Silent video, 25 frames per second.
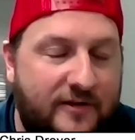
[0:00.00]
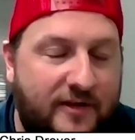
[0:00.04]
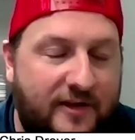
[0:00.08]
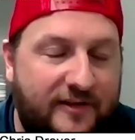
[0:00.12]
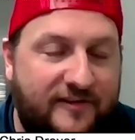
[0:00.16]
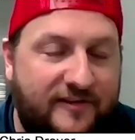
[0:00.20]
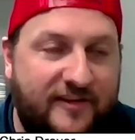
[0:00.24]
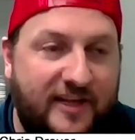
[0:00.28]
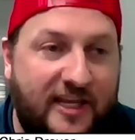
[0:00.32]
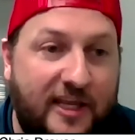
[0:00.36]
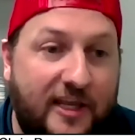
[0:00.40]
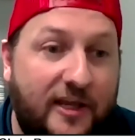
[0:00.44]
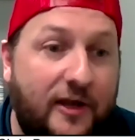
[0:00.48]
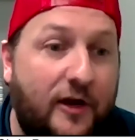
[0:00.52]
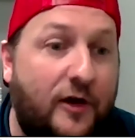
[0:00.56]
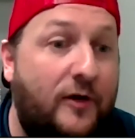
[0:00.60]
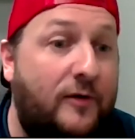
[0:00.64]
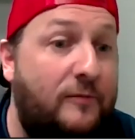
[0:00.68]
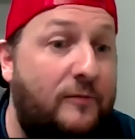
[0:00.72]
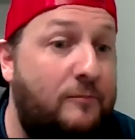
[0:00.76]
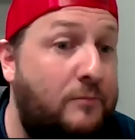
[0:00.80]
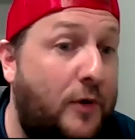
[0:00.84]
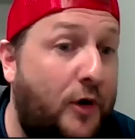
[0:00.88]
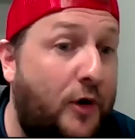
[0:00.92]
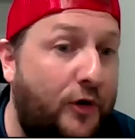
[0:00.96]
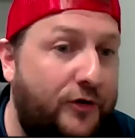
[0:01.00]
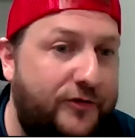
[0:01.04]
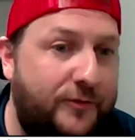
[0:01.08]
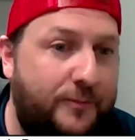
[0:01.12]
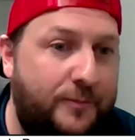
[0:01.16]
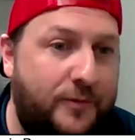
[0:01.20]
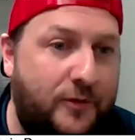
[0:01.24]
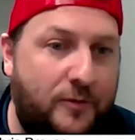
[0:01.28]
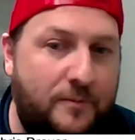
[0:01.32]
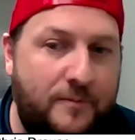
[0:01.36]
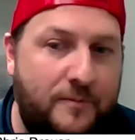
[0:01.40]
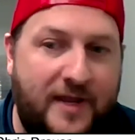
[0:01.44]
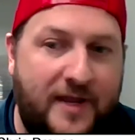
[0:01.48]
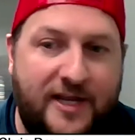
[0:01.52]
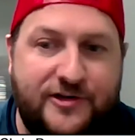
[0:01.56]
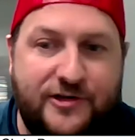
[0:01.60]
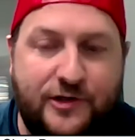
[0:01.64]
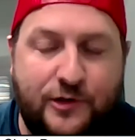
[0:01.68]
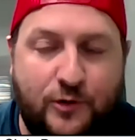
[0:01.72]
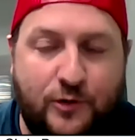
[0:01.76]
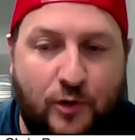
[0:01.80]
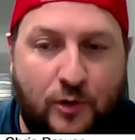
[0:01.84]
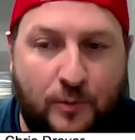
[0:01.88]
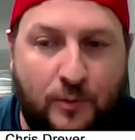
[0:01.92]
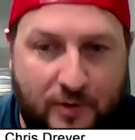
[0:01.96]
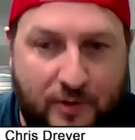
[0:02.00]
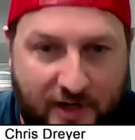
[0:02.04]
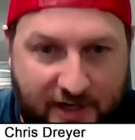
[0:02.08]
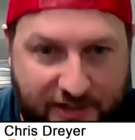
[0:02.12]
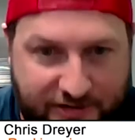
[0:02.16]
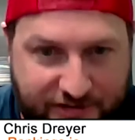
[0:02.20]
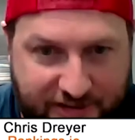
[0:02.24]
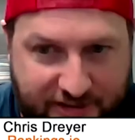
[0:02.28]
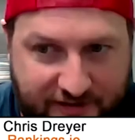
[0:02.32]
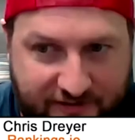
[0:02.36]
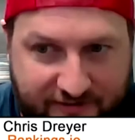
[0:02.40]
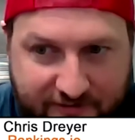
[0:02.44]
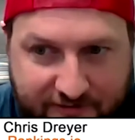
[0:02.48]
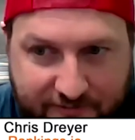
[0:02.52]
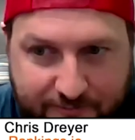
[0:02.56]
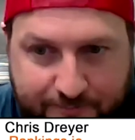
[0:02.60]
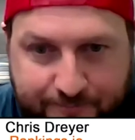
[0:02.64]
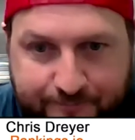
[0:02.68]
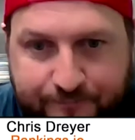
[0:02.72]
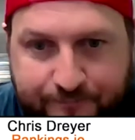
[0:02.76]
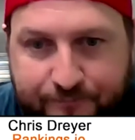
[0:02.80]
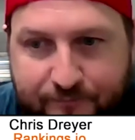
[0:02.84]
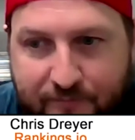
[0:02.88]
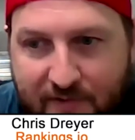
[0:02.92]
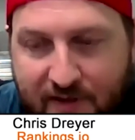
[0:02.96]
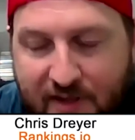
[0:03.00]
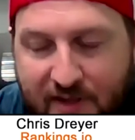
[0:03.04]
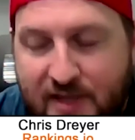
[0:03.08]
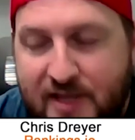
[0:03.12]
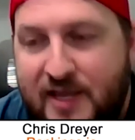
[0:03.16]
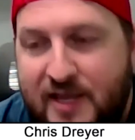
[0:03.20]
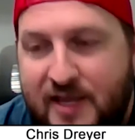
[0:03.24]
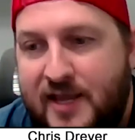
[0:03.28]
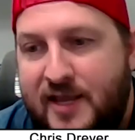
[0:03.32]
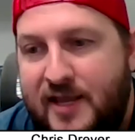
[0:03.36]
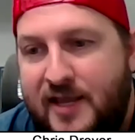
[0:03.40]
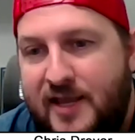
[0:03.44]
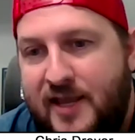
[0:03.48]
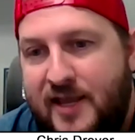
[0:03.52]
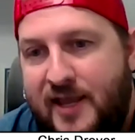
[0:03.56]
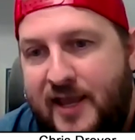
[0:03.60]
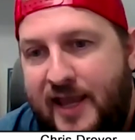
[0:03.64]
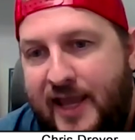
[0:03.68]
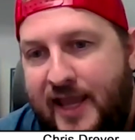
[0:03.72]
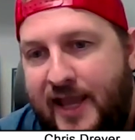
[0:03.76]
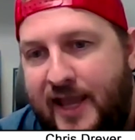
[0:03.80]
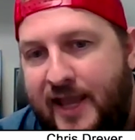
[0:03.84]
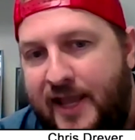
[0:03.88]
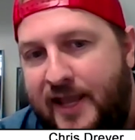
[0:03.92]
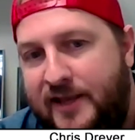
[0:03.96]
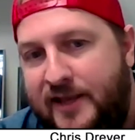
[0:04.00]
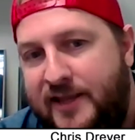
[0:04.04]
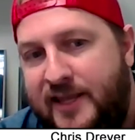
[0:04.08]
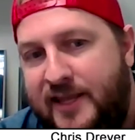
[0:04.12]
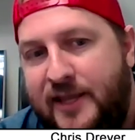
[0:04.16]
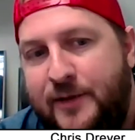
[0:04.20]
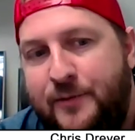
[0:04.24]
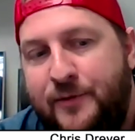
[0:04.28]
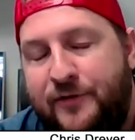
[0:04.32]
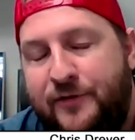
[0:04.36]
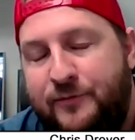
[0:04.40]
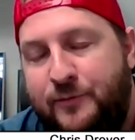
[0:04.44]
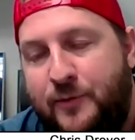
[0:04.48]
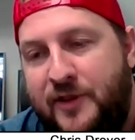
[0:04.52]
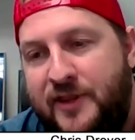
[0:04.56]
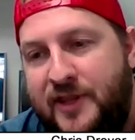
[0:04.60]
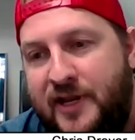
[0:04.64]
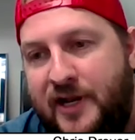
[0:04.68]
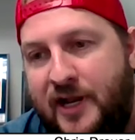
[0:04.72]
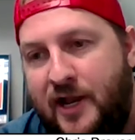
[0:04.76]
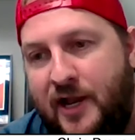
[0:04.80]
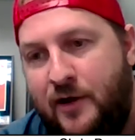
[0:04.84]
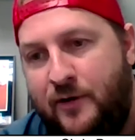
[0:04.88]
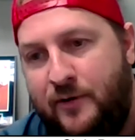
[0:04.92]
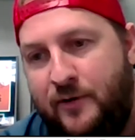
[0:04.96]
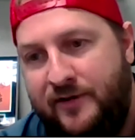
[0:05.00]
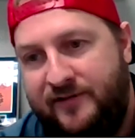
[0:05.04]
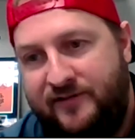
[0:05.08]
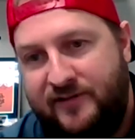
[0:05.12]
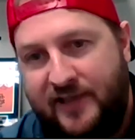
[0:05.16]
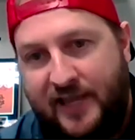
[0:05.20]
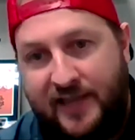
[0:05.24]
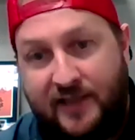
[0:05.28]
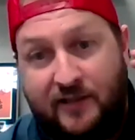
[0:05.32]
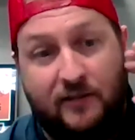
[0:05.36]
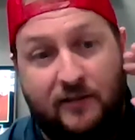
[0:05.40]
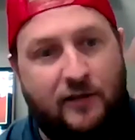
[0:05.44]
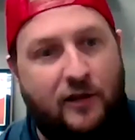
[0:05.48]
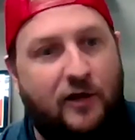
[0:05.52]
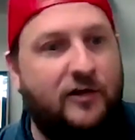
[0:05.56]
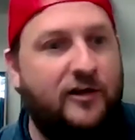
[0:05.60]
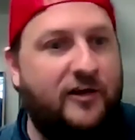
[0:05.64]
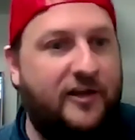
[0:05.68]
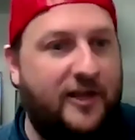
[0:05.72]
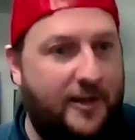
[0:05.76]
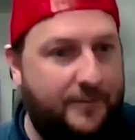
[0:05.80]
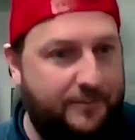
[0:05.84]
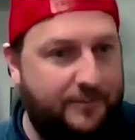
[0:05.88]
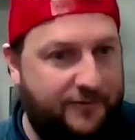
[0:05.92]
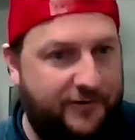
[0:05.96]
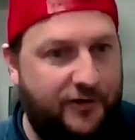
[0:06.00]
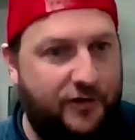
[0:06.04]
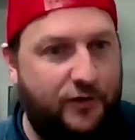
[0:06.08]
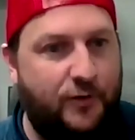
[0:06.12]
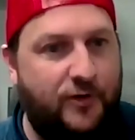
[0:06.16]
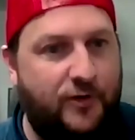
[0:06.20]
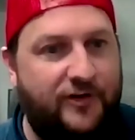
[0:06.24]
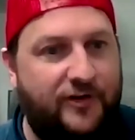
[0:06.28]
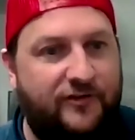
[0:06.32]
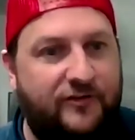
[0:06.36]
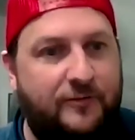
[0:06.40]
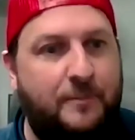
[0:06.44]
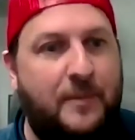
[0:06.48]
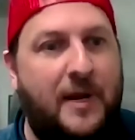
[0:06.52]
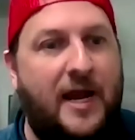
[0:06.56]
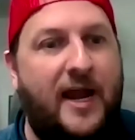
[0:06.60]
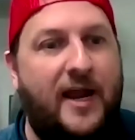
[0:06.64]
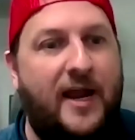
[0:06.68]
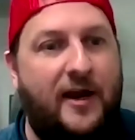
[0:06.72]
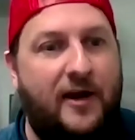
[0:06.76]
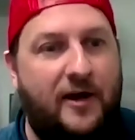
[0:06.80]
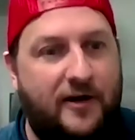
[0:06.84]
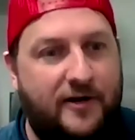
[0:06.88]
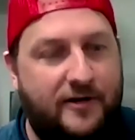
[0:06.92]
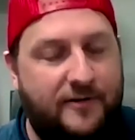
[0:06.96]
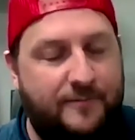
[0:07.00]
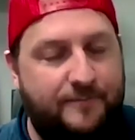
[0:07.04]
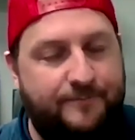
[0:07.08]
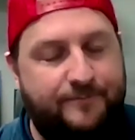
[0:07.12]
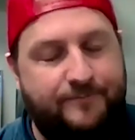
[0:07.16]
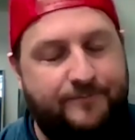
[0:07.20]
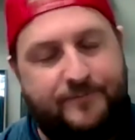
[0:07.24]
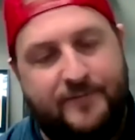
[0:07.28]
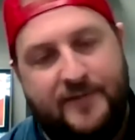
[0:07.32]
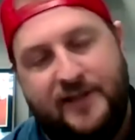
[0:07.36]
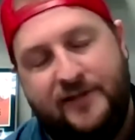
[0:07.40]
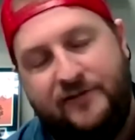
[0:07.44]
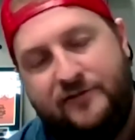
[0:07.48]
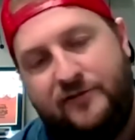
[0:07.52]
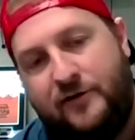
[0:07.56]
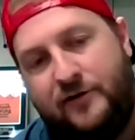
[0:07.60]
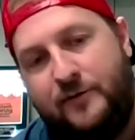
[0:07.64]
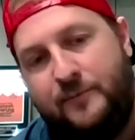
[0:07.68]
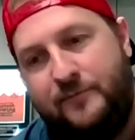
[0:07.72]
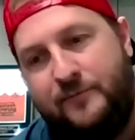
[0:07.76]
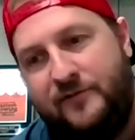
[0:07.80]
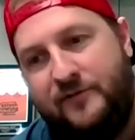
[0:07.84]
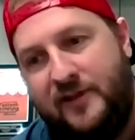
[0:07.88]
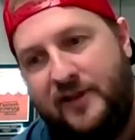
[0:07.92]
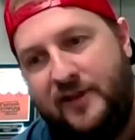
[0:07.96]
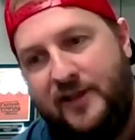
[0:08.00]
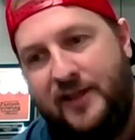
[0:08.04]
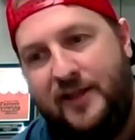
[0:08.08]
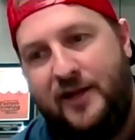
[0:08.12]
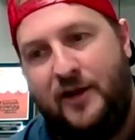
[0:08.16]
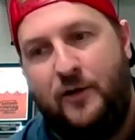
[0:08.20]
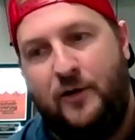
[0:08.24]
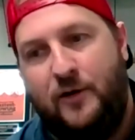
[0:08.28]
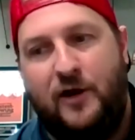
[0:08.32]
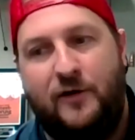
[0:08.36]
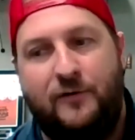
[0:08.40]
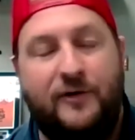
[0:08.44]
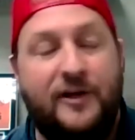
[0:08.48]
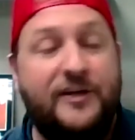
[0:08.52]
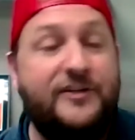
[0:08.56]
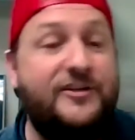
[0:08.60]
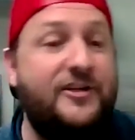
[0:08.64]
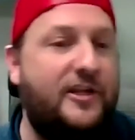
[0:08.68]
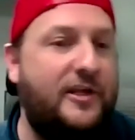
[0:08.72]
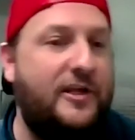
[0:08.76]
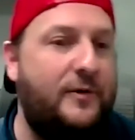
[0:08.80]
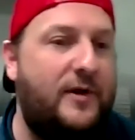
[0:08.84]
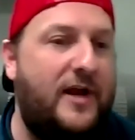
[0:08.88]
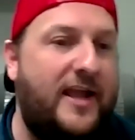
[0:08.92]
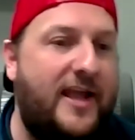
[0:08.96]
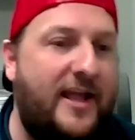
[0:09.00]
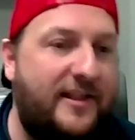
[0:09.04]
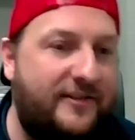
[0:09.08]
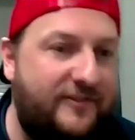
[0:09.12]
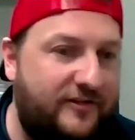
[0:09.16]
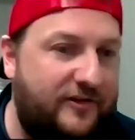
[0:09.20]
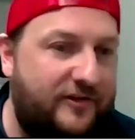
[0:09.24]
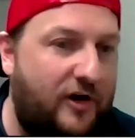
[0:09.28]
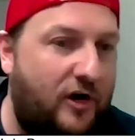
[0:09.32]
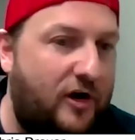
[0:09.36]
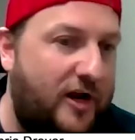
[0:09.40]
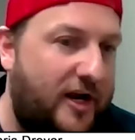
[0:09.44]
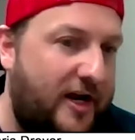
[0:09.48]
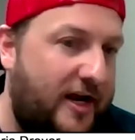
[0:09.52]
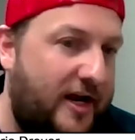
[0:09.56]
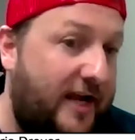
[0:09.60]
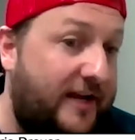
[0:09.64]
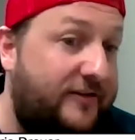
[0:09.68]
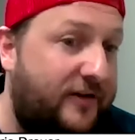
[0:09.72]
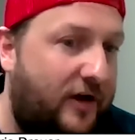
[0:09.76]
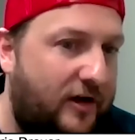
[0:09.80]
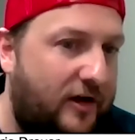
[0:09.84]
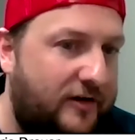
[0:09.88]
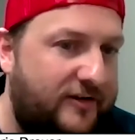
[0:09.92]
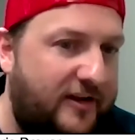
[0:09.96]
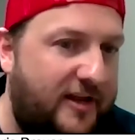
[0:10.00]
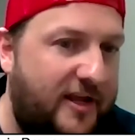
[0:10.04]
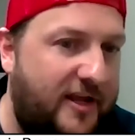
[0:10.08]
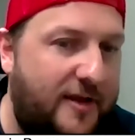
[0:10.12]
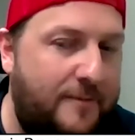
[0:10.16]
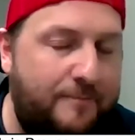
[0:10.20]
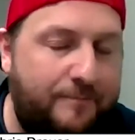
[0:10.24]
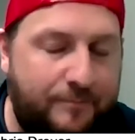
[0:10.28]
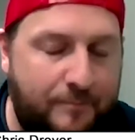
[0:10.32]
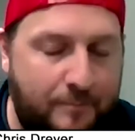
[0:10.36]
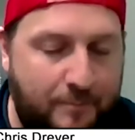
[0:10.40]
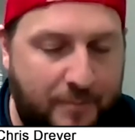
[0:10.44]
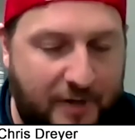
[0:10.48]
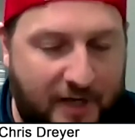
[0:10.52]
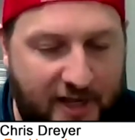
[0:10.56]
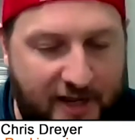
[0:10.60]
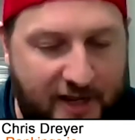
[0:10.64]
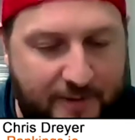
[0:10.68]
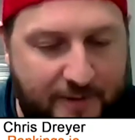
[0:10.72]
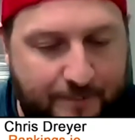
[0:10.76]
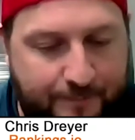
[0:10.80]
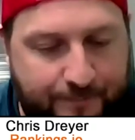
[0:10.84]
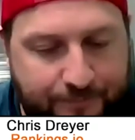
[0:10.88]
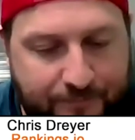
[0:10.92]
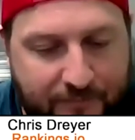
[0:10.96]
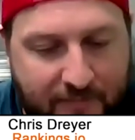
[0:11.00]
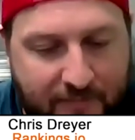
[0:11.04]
ceo of multiple major corporations and he was one that i always like looked up to and aspired Terms, you know originally when i got started i talked to him but